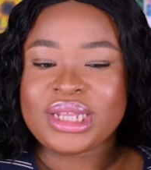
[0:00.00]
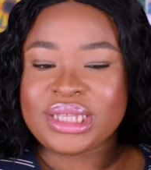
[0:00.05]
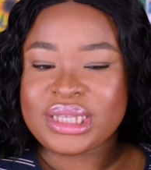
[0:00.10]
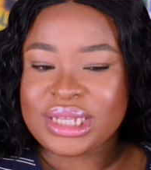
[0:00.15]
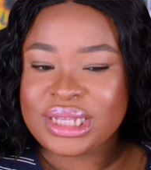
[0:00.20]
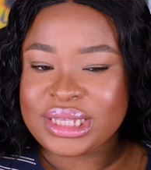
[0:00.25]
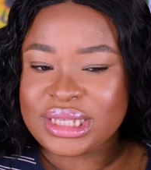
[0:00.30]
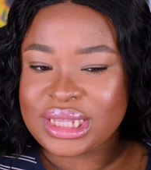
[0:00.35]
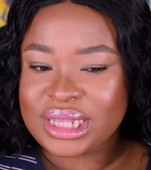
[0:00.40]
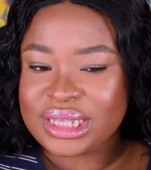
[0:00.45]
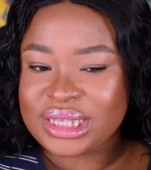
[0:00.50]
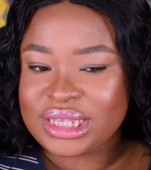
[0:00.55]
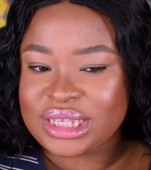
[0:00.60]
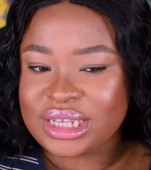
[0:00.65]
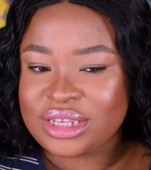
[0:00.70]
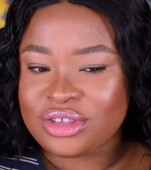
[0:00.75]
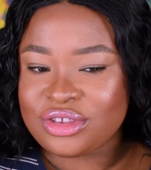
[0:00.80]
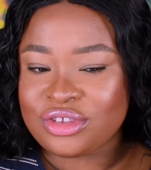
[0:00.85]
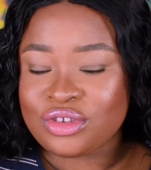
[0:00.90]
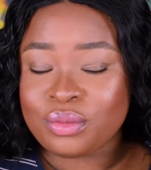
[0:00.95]
This is
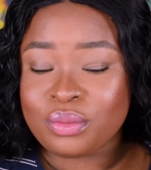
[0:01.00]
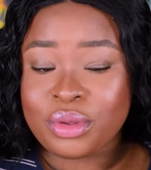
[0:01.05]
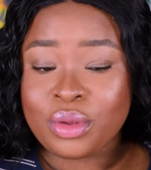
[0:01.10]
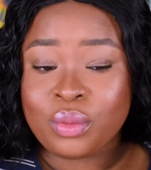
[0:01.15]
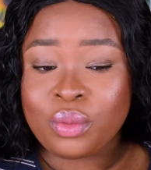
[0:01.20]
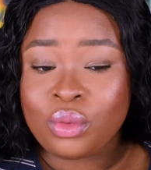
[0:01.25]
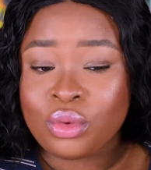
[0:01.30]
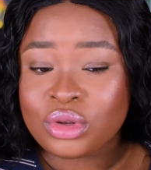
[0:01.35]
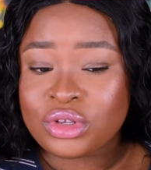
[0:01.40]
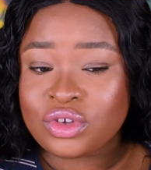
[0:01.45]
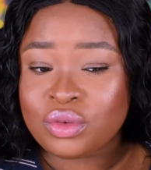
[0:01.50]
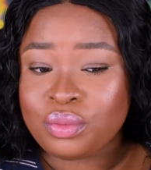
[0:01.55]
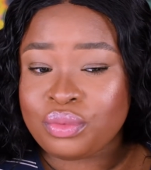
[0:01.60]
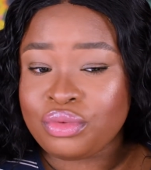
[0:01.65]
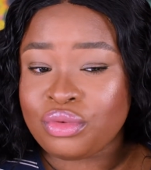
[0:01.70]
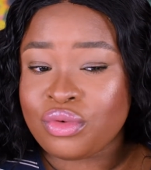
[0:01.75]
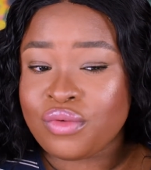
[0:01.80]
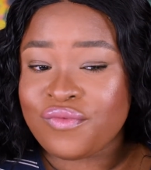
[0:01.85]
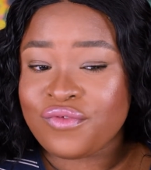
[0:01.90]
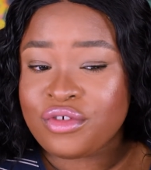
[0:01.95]
said to be
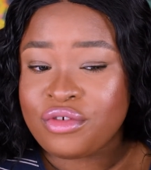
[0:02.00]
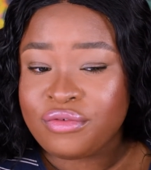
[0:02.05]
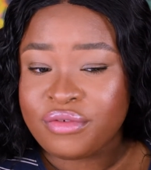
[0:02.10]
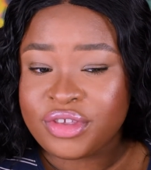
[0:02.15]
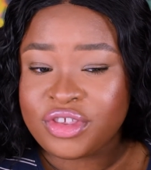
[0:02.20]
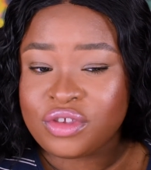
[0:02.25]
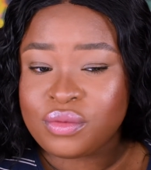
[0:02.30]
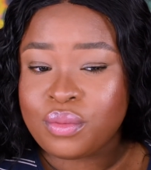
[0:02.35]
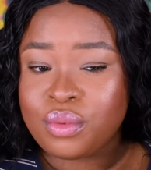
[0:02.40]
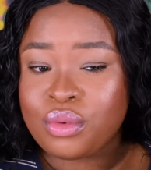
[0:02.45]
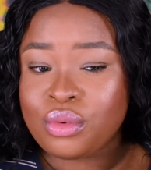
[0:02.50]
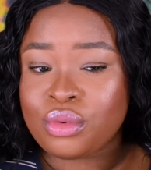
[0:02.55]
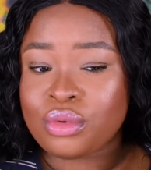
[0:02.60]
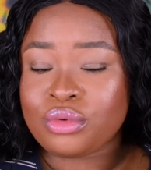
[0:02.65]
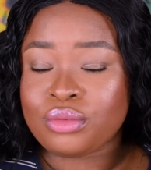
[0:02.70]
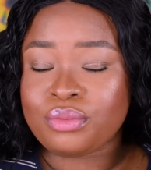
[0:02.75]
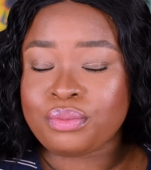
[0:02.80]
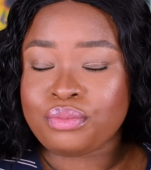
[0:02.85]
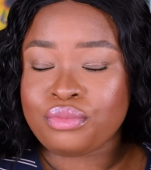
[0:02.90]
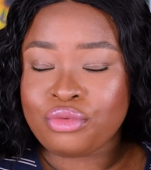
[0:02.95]
waterproof, crisp
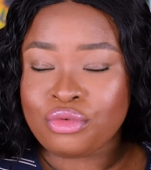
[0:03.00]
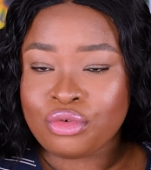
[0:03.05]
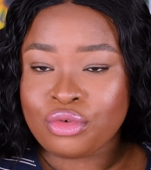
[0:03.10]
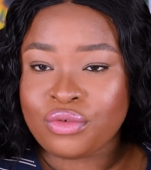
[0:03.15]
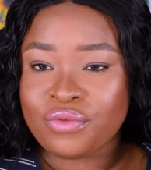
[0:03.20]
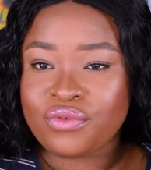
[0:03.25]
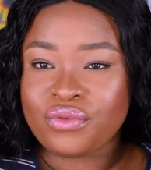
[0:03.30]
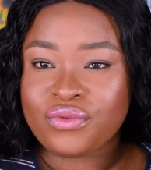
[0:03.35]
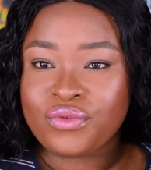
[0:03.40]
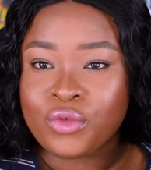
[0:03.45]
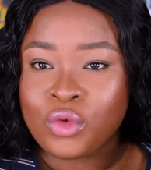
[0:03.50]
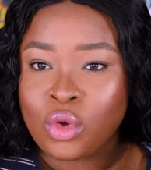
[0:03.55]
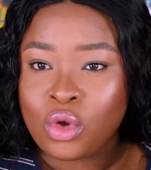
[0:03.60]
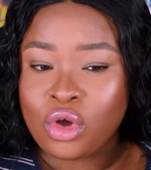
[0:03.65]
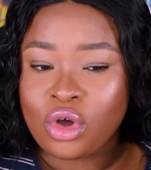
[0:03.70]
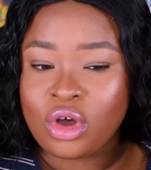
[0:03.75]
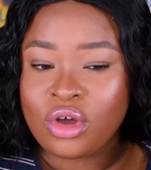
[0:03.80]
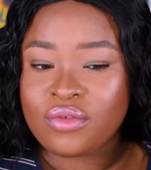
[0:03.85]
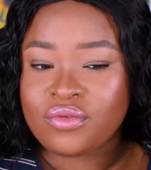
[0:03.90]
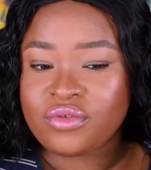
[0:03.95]
proof, full
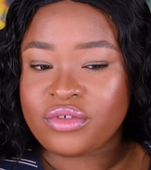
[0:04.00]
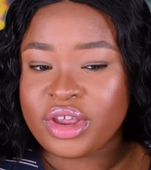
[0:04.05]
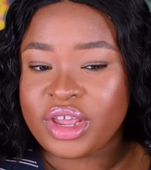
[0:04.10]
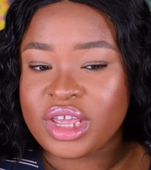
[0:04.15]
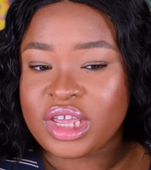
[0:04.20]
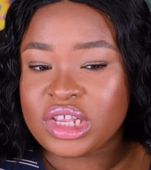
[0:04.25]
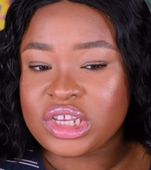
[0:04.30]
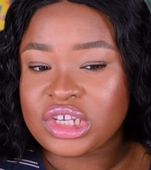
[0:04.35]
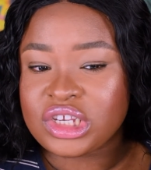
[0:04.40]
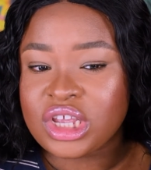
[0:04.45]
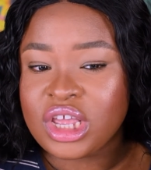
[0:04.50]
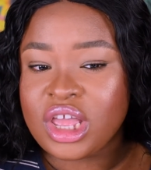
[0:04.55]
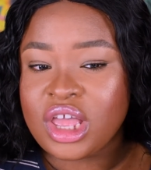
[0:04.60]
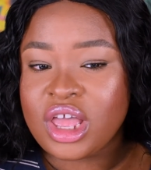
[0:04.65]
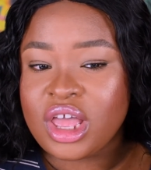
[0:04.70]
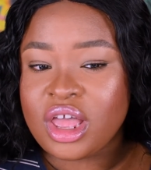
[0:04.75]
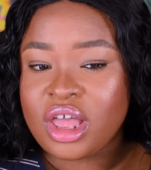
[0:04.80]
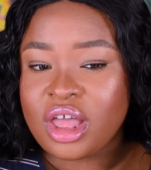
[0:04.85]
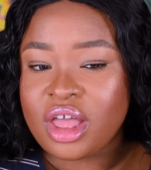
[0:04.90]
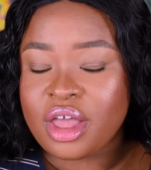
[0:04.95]
coverage,
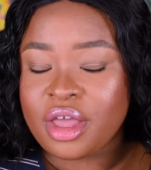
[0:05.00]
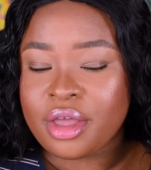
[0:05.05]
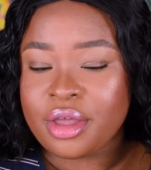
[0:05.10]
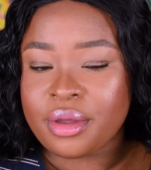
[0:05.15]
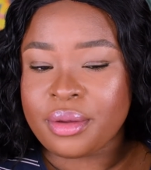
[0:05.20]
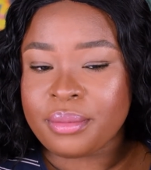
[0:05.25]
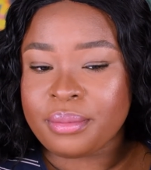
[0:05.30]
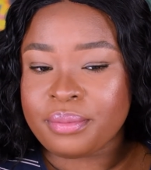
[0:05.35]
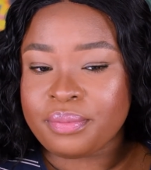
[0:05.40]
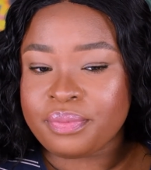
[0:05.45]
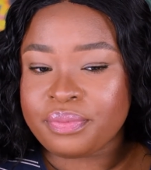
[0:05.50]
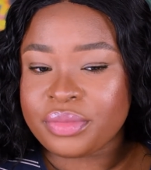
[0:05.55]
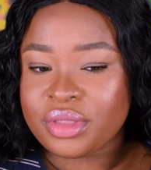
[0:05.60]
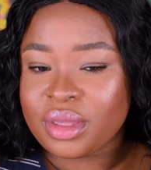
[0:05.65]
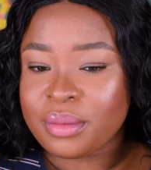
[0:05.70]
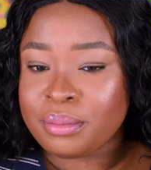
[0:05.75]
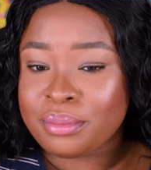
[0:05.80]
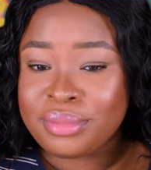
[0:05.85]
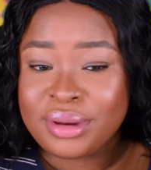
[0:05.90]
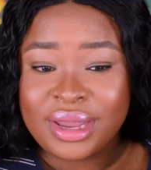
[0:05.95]

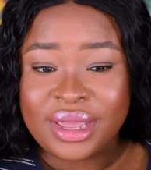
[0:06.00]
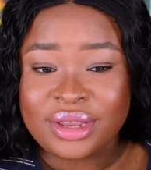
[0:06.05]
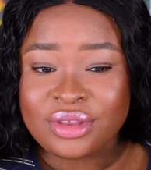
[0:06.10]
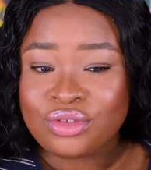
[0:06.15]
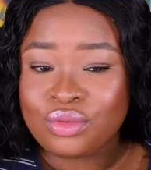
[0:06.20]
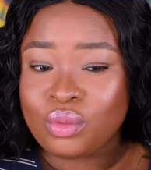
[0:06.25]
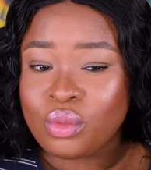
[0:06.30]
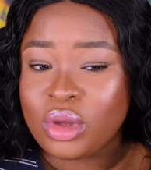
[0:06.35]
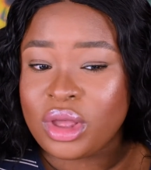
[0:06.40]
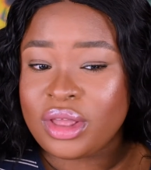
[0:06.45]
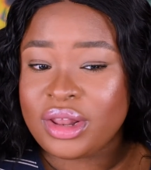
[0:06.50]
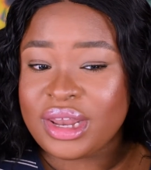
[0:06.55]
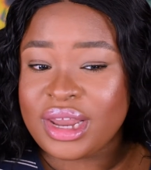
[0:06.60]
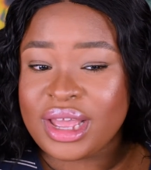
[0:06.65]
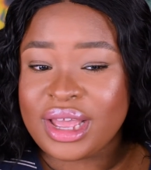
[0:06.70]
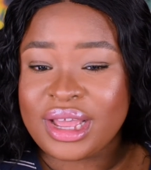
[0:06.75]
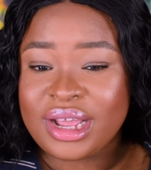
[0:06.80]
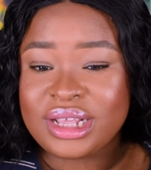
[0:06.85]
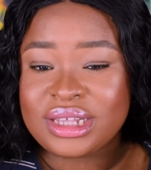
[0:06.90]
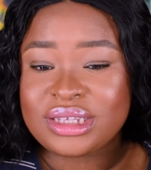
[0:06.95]
blends well
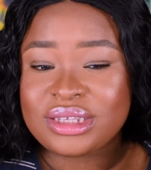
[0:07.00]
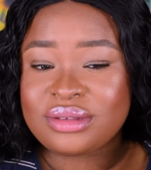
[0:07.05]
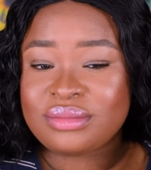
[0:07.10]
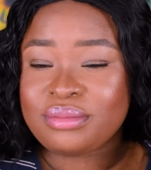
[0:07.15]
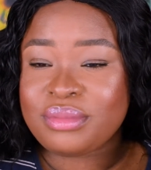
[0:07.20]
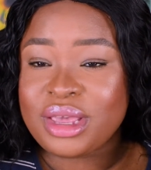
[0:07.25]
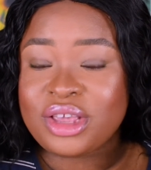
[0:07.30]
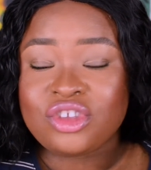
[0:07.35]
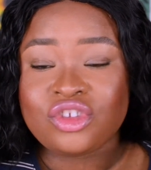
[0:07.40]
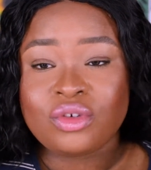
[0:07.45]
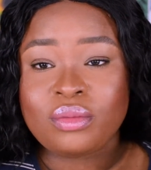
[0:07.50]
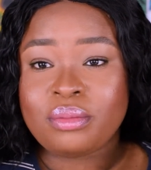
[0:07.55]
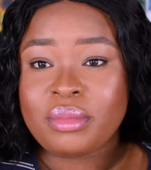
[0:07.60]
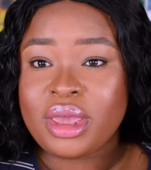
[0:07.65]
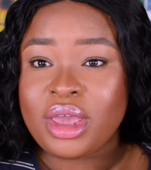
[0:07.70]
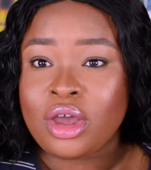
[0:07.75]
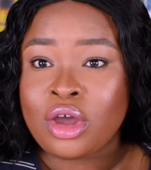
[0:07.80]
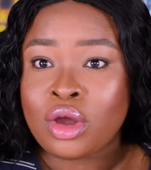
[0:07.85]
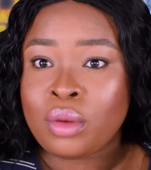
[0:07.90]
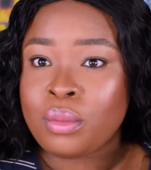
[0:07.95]
nice, makes your
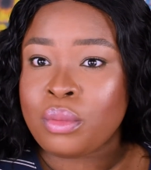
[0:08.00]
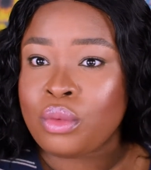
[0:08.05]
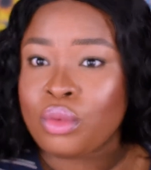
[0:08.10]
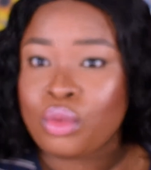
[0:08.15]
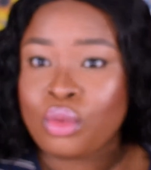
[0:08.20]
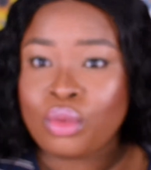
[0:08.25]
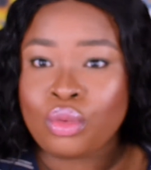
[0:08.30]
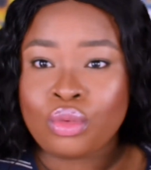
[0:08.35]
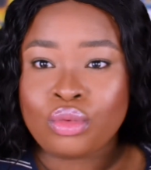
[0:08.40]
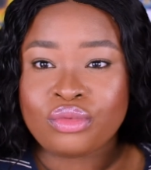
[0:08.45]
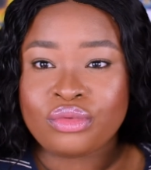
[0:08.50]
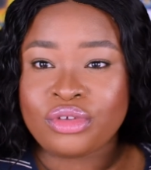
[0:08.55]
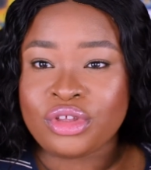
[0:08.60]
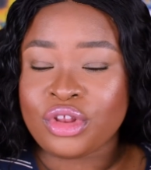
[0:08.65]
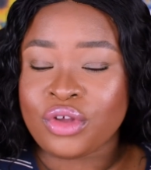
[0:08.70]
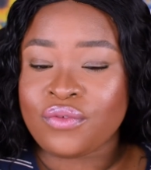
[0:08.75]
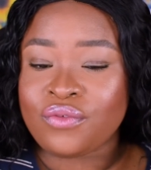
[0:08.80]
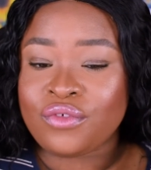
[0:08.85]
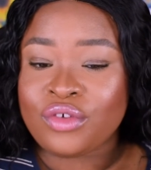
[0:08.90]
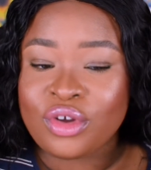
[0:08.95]
makeup, you
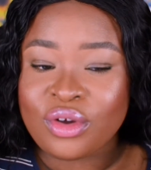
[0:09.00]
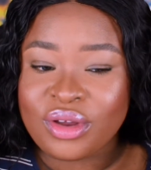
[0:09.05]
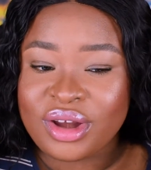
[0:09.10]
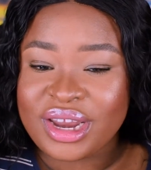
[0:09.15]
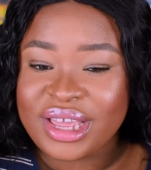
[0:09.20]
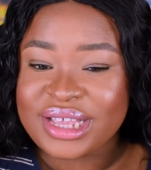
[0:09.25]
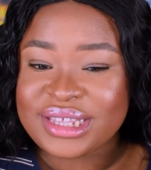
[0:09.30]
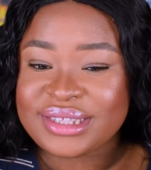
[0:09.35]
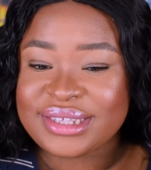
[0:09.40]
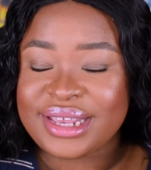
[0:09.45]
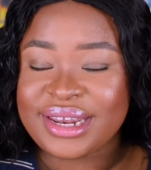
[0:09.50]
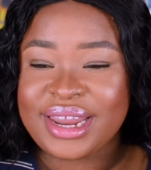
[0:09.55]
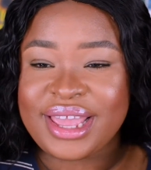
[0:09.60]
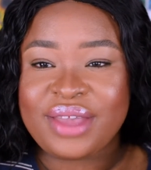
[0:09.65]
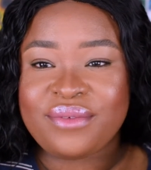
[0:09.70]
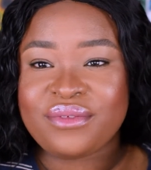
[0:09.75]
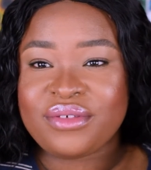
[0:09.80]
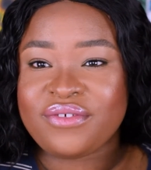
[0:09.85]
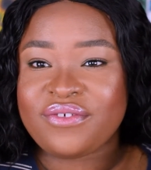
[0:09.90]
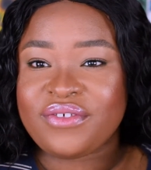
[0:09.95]
know, flawless and
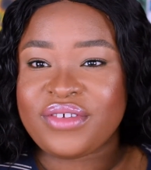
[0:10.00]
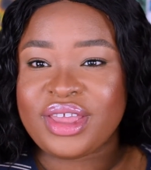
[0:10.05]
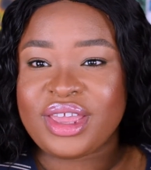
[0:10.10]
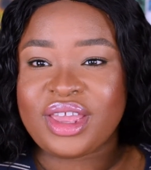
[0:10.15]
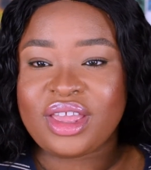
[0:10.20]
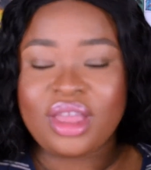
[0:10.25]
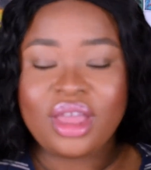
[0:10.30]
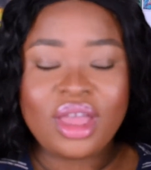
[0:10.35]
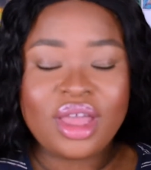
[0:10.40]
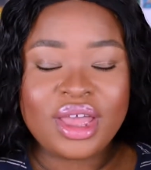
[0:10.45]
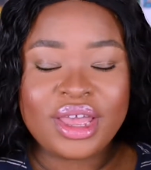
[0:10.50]
everything.